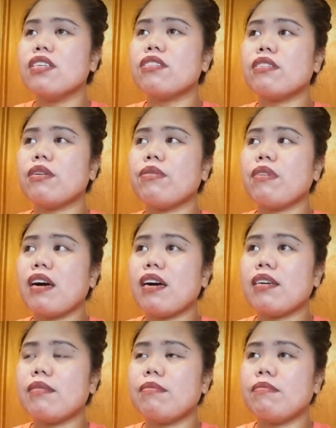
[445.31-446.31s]
So
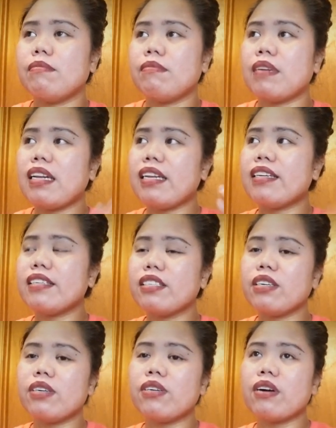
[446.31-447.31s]
I let it
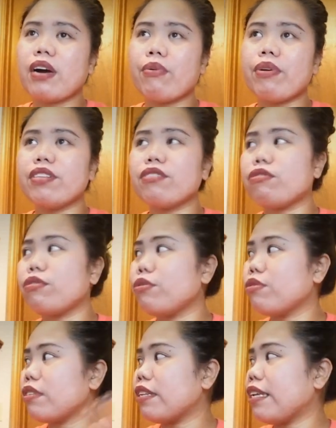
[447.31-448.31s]
go. I went
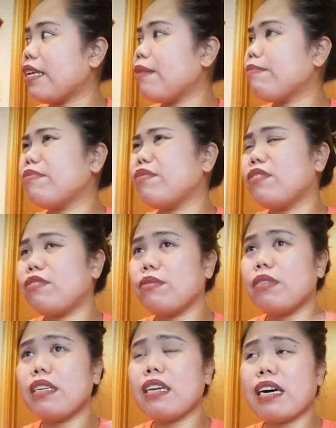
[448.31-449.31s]
through sleep
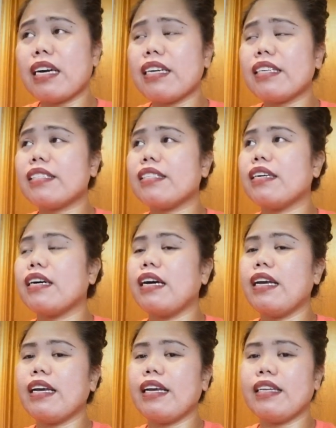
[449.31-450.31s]
through the night,
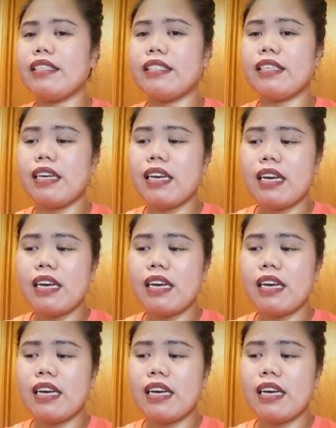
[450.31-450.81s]
and